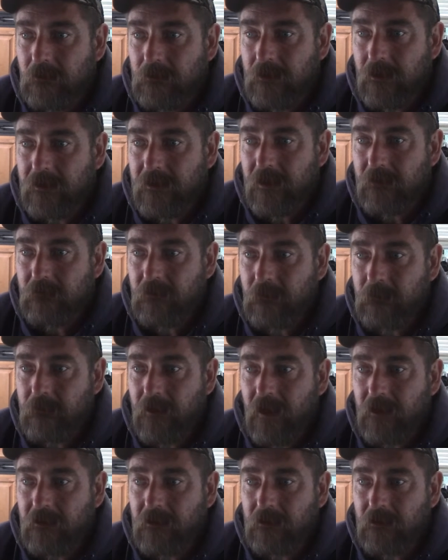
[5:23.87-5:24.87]

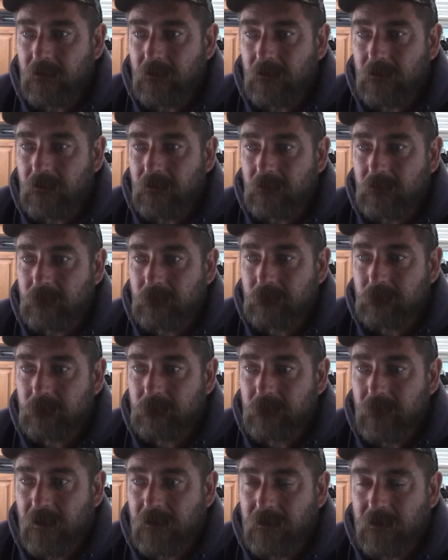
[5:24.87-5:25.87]
that little
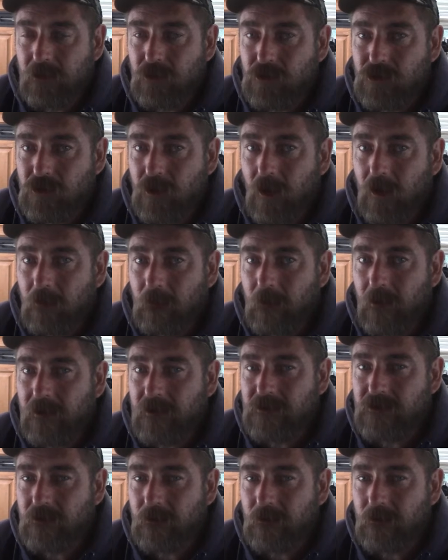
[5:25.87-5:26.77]
shot, right?